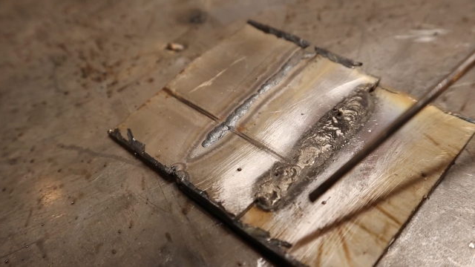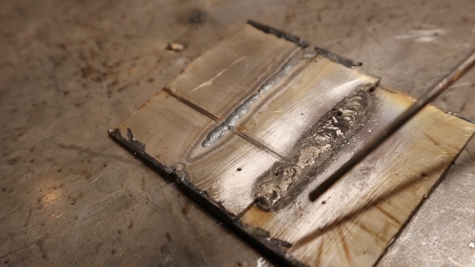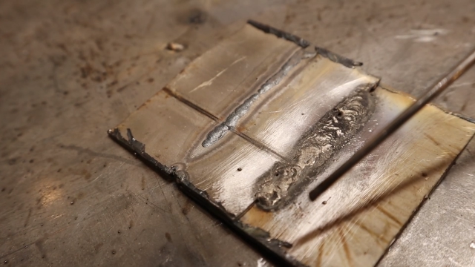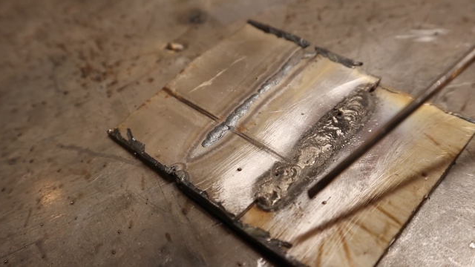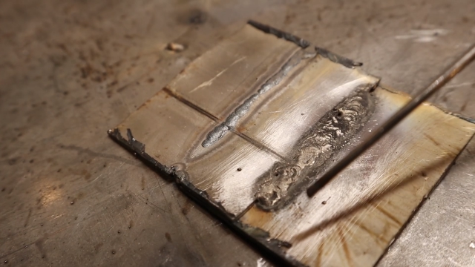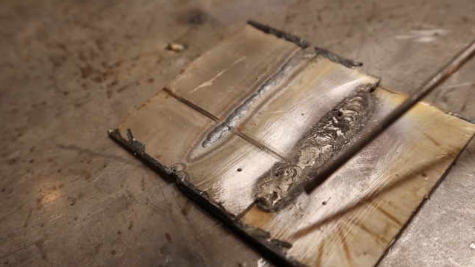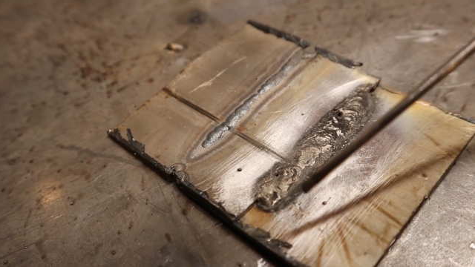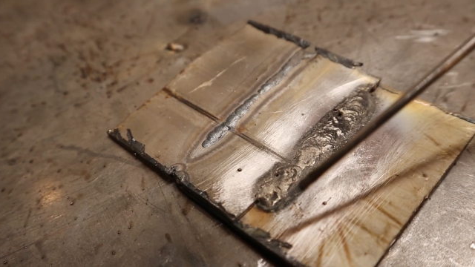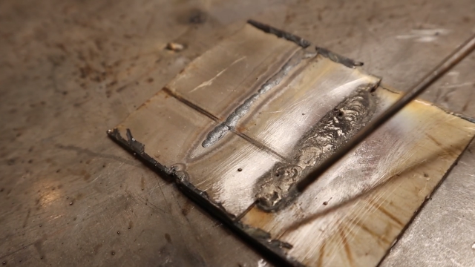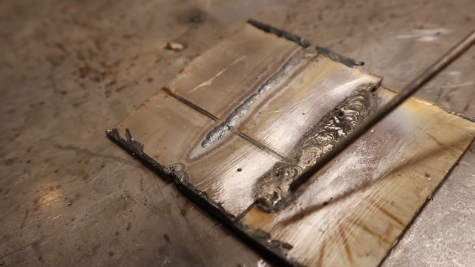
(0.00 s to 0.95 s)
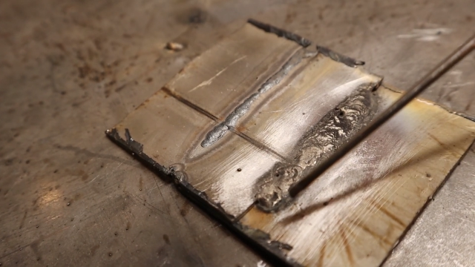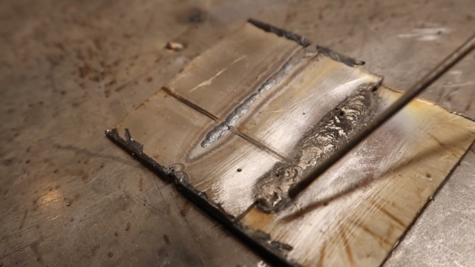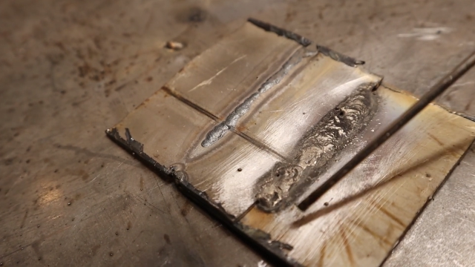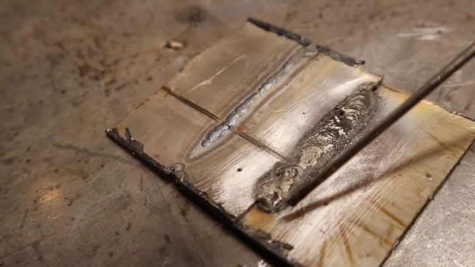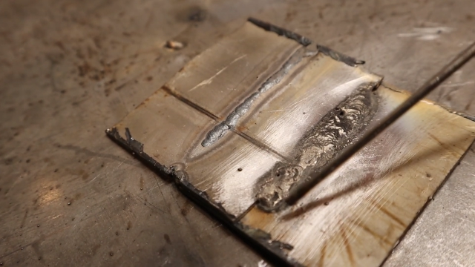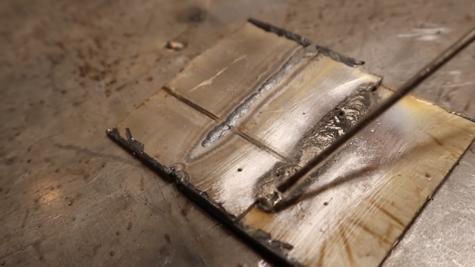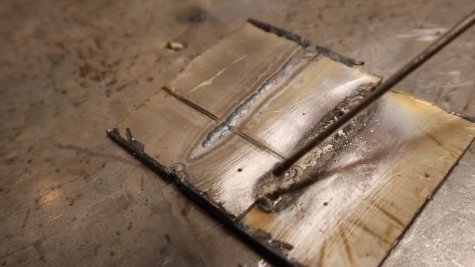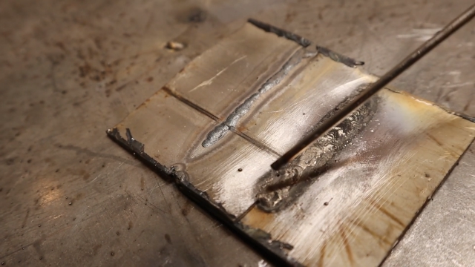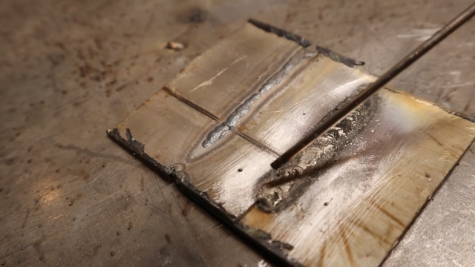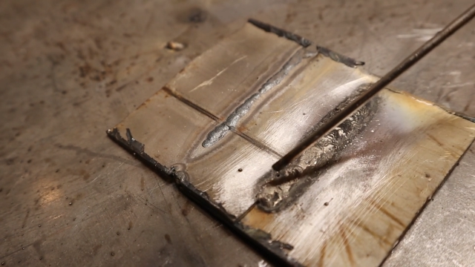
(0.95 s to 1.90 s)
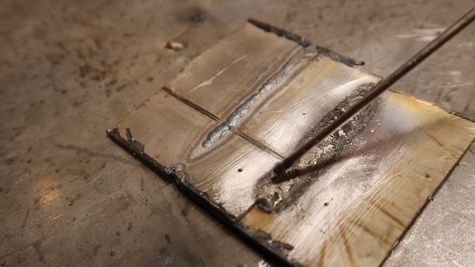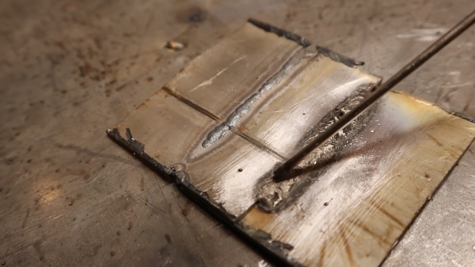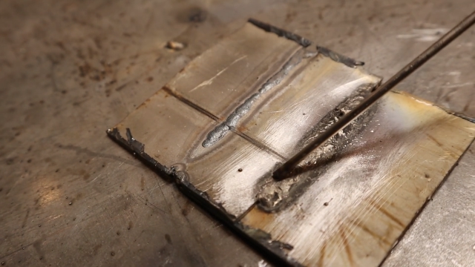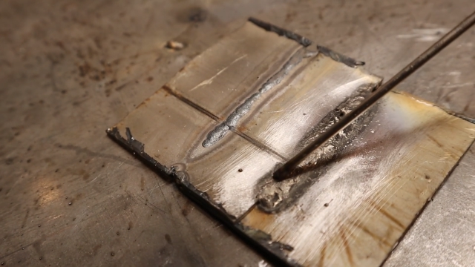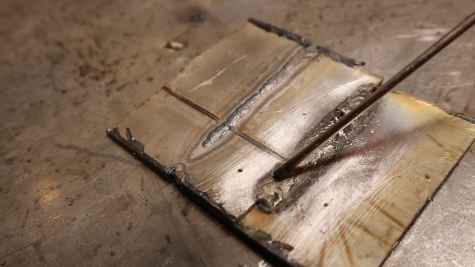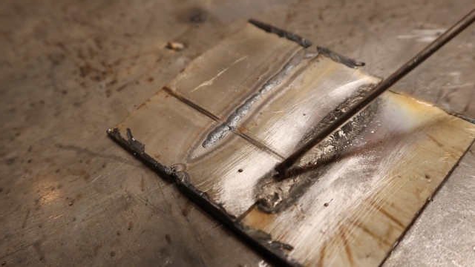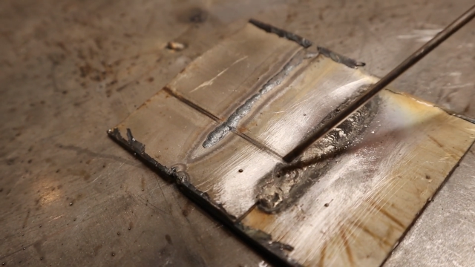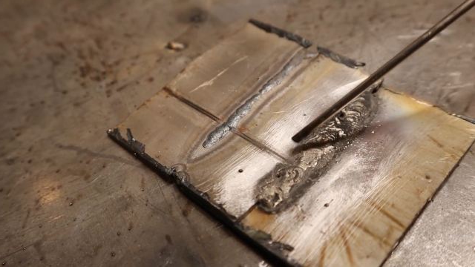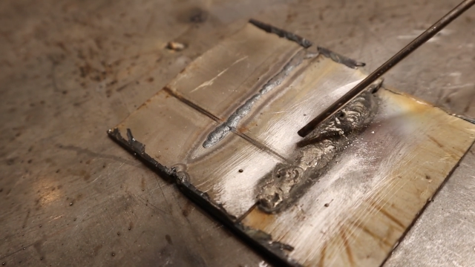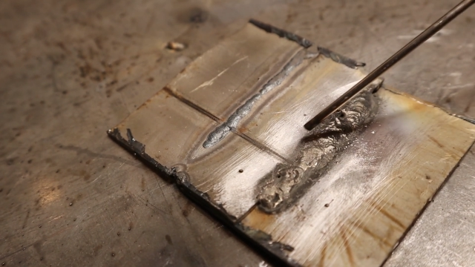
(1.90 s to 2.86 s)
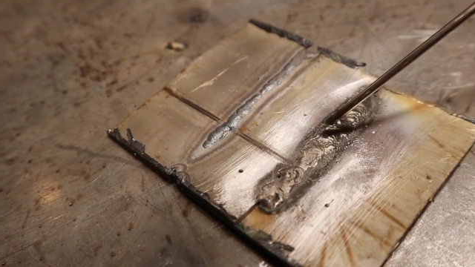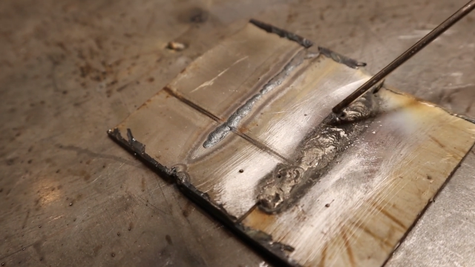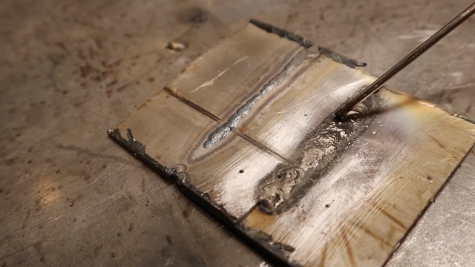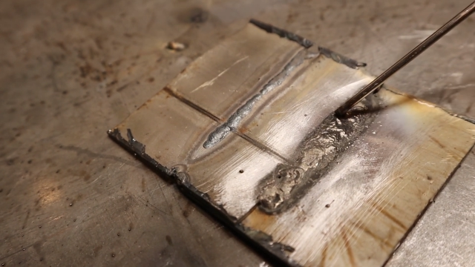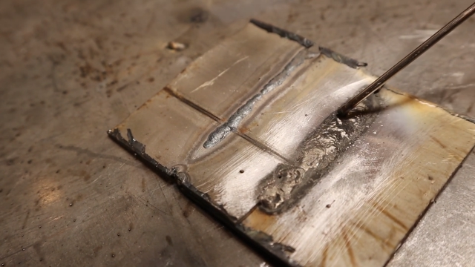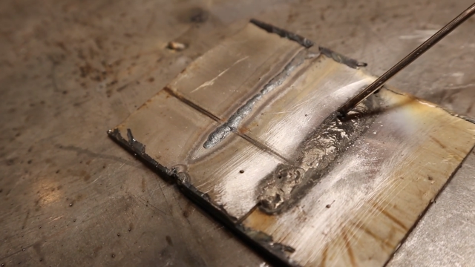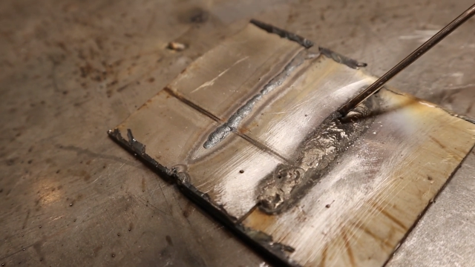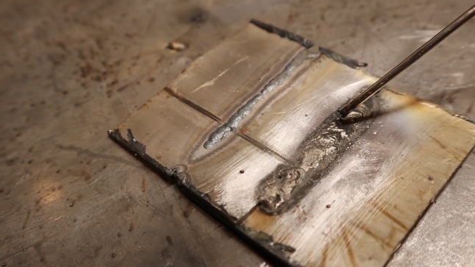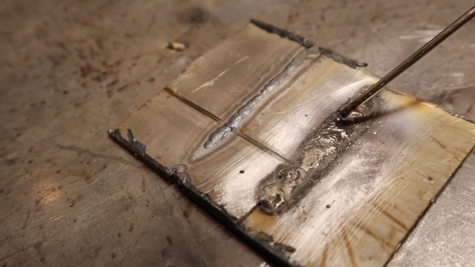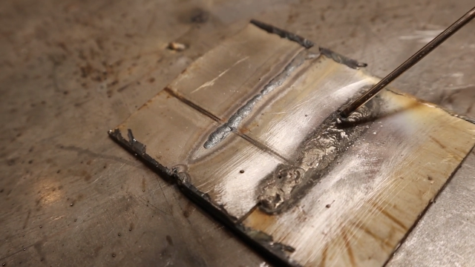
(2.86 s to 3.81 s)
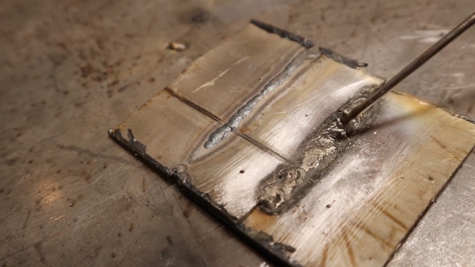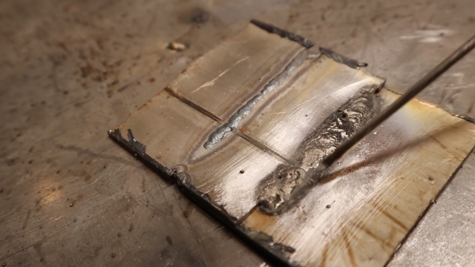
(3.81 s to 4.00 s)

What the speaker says: (no speaker visible)